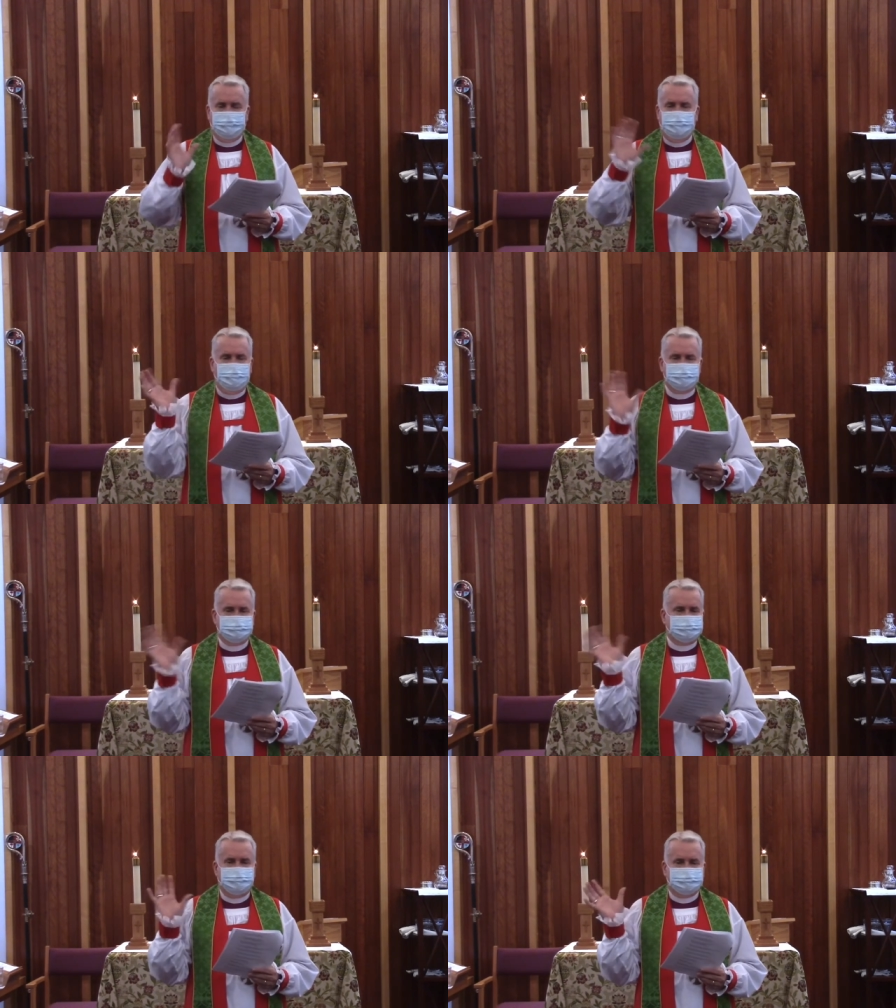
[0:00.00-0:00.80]

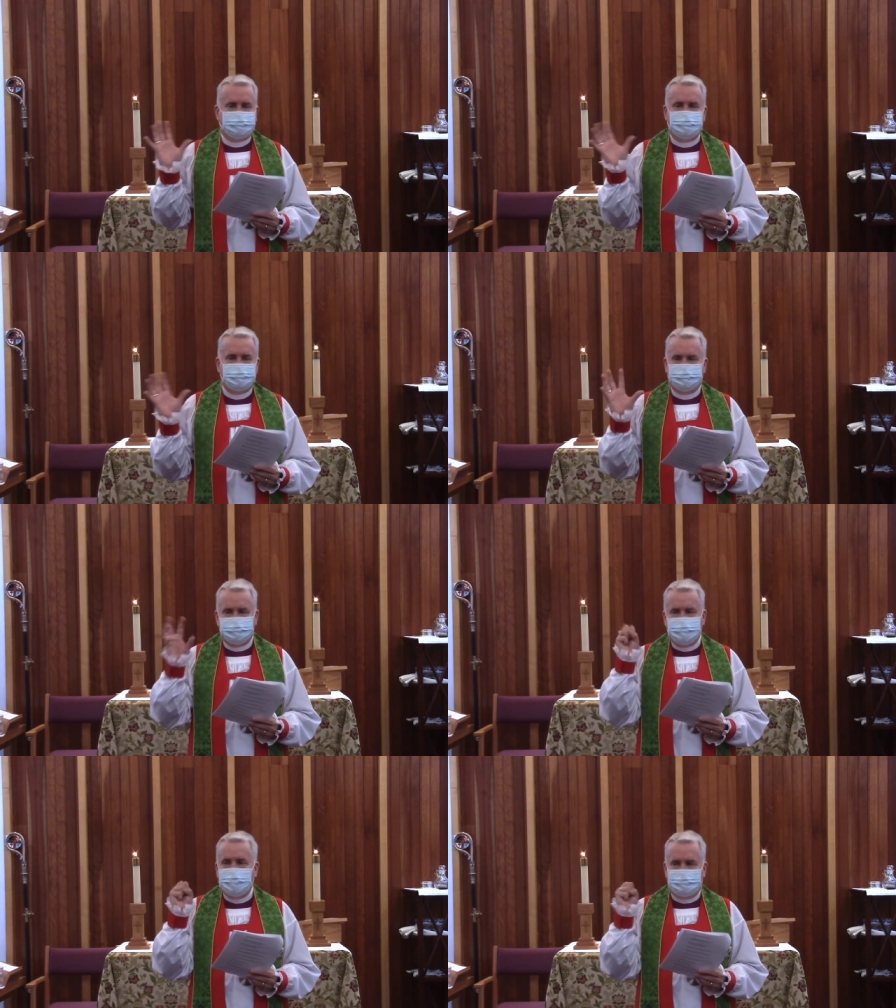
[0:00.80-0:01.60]
has a kind of
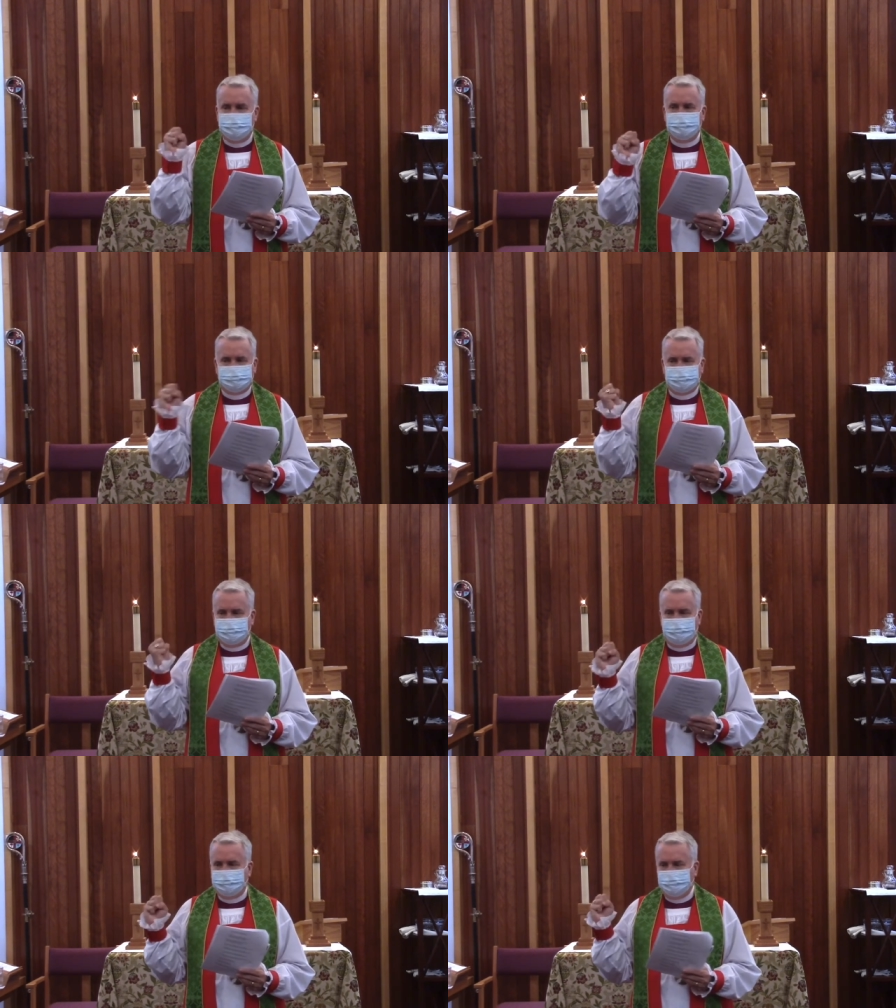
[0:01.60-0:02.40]
knot in the
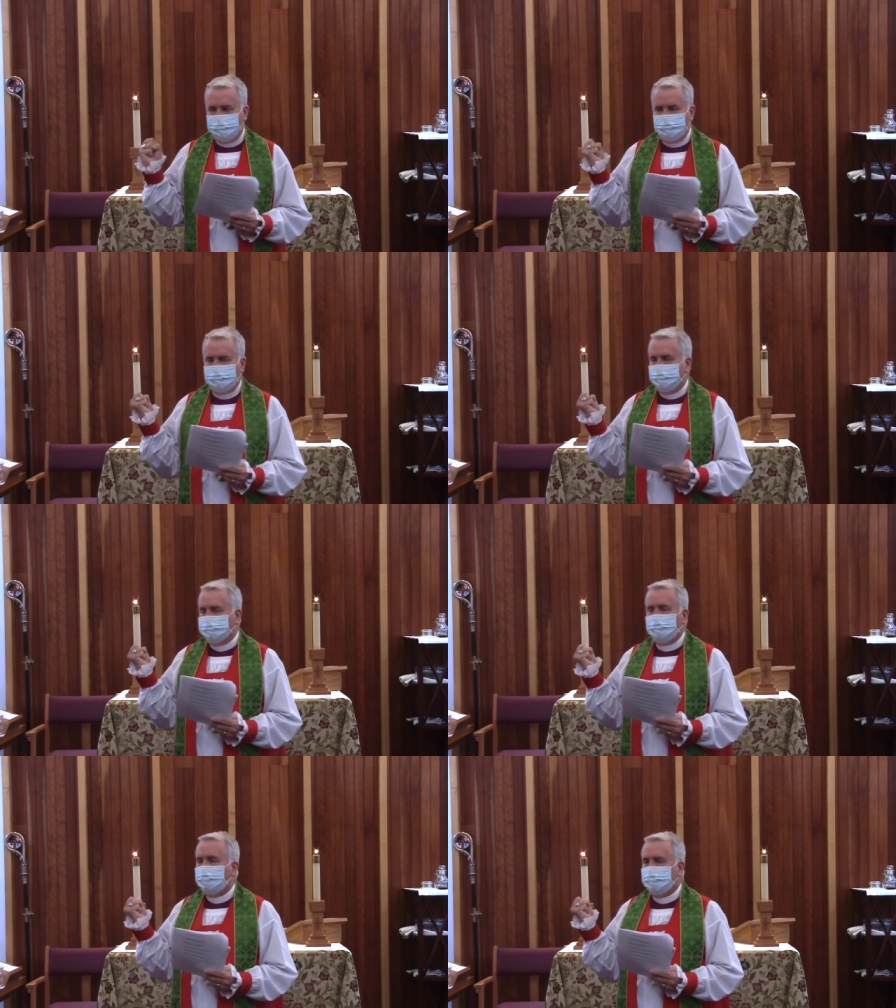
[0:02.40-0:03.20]
center of it and we don't
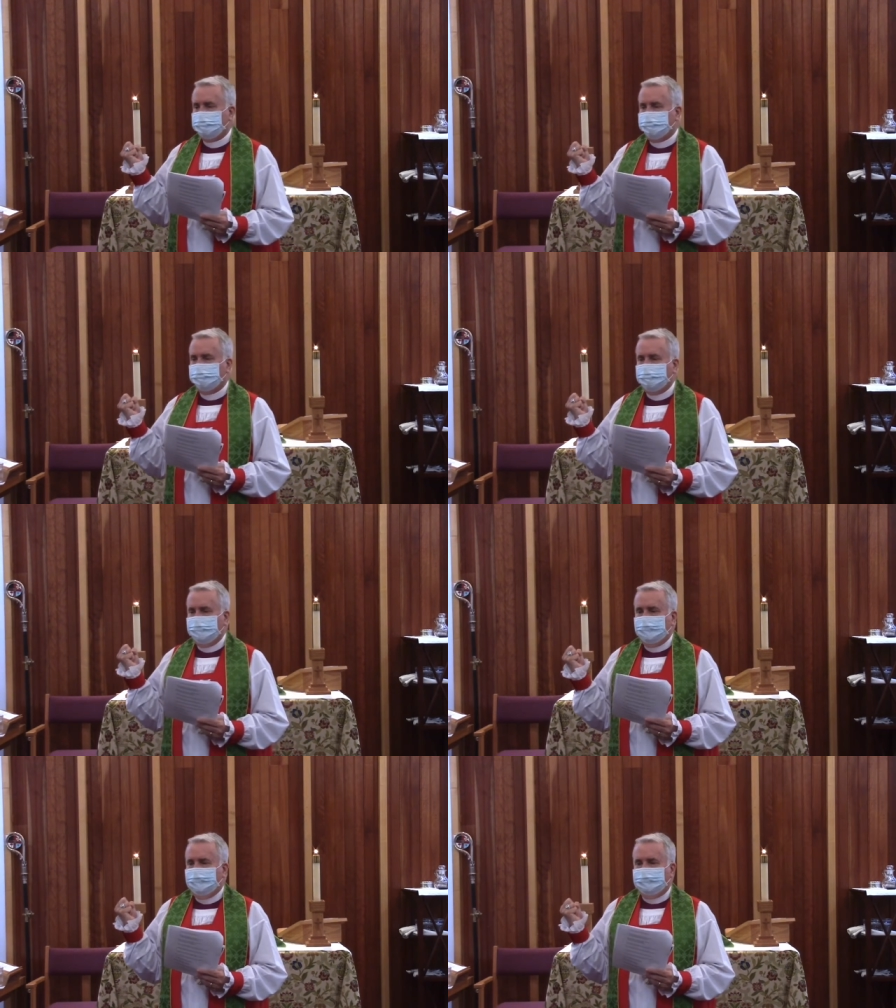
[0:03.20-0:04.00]
know how to
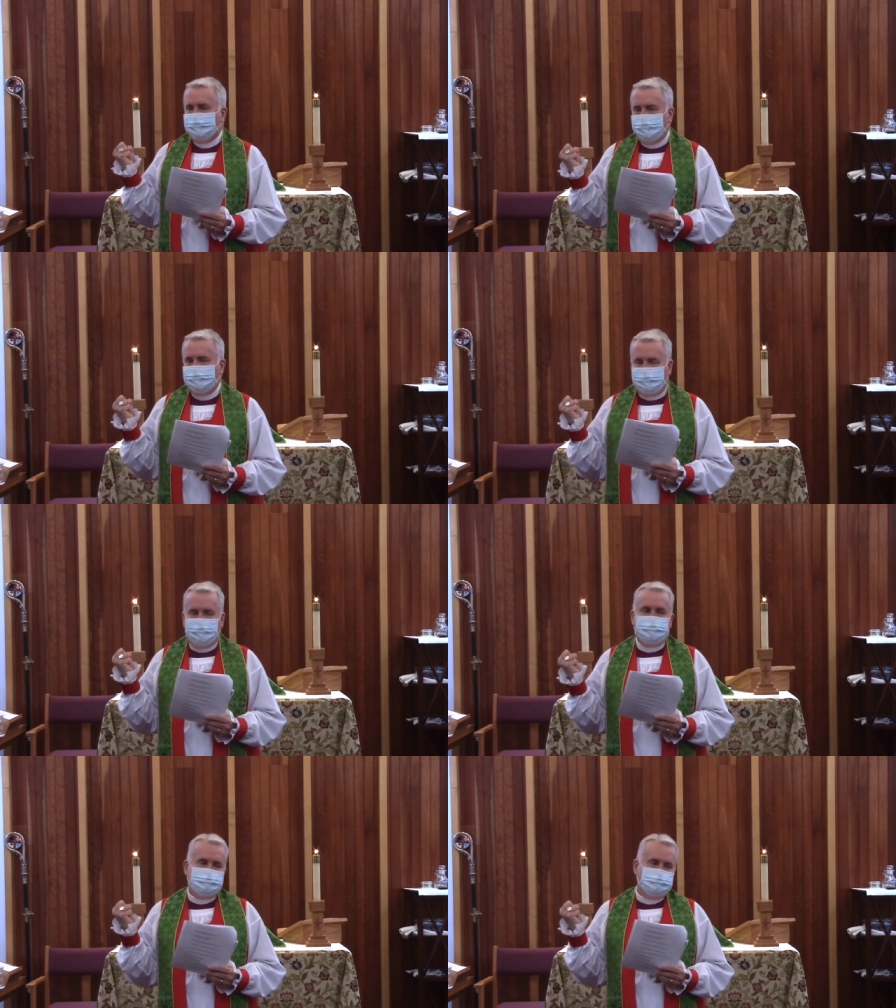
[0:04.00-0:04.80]
get it
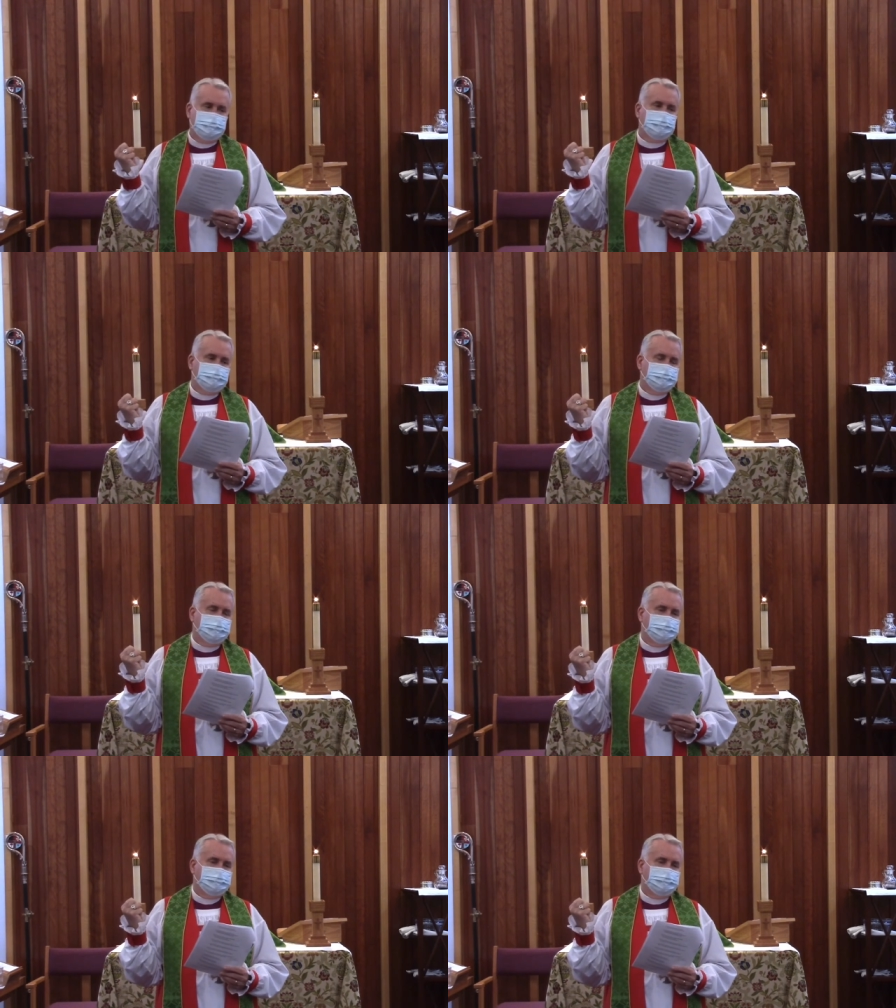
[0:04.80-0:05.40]
undone.